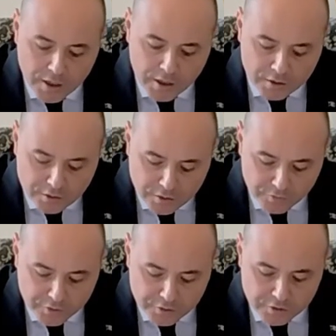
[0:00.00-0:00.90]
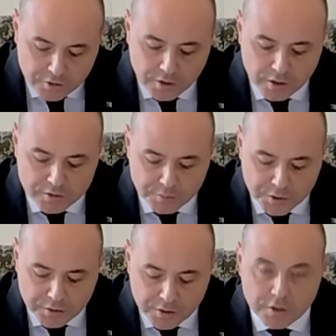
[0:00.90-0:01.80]
and the definition has
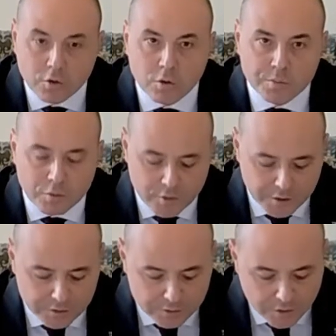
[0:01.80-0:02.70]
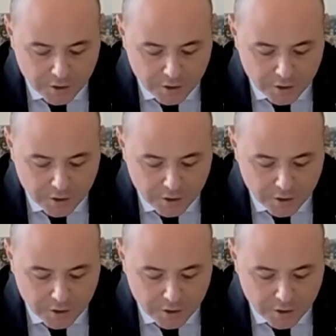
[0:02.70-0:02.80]
been incorporated